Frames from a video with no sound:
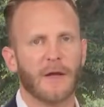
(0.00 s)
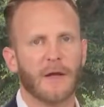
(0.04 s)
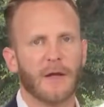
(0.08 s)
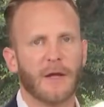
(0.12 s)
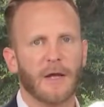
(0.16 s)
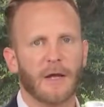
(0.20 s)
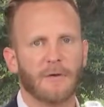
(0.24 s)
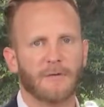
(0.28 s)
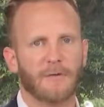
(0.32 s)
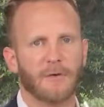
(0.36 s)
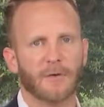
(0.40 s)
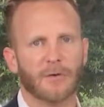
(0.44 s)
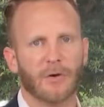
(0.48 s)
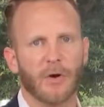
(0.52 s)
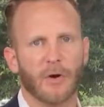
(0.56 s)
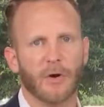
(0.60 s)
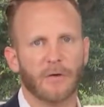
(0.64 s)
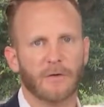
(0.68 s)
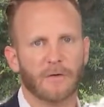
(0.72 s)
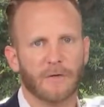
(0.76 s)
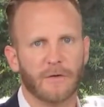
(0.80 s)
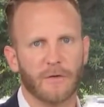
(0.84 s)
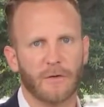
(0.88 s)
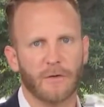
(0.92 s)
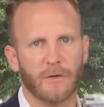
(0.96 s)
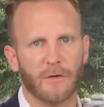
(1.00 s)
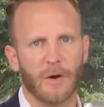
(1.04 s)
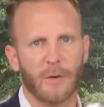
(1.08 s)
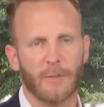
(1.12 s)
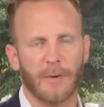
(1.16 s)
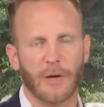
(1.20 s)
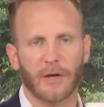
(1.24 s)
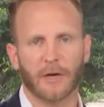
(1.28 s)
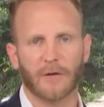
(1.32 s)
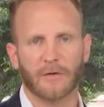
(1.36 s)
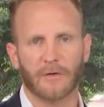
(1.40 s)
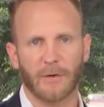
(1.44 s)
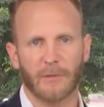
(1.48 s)
If you go to
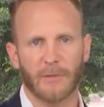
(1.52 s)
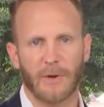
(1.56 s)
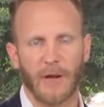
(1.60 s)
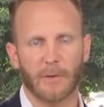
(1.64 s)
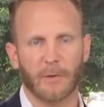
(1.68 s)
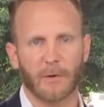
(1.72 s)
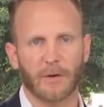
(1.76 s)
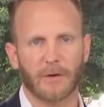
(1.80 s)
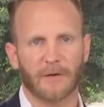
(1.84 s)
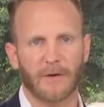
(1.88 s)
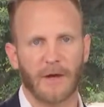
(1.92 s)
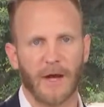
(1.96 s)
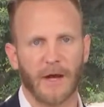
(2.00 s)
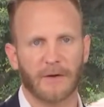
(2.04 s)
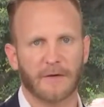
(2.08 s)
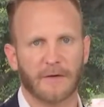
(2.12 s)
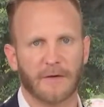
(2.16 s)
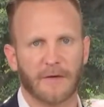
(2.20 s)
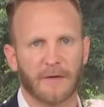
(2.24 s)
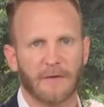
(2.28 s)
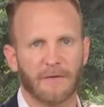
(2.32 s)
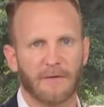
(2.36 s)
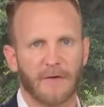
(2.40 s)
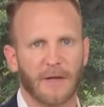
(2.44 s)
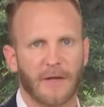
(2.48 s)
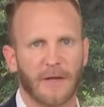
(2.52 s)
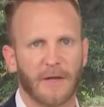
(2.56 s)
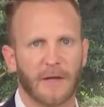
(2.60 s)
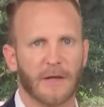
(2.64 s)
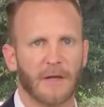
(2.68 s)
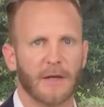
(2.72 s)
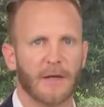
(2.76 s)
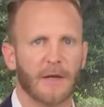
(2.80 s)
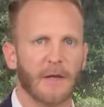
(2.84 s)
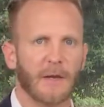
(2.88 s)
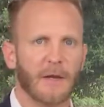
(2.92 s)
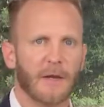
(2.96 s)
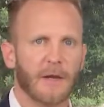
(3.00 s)

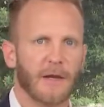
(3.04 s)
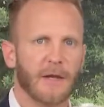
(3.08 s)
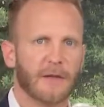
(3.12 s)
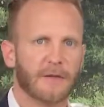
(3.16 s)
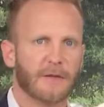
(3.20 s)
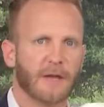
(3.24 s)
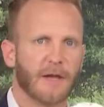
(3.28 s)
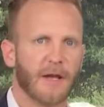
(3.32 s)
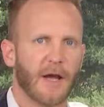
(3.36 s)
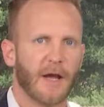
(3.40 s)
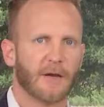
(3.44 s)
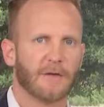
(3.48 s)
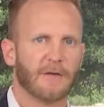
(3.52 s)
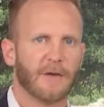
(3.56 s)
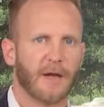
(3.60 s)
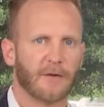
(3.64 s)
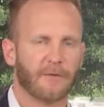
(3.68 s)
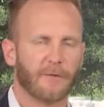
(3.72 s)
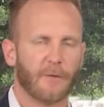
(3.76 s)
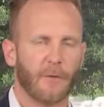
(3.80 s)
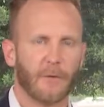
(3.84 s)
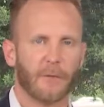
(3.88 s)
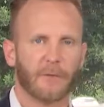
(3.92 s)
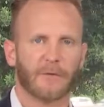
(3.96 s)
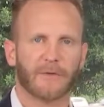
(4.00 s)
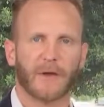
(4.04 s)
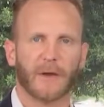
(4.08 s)
americandreamnetwork.tv, hit the contact form.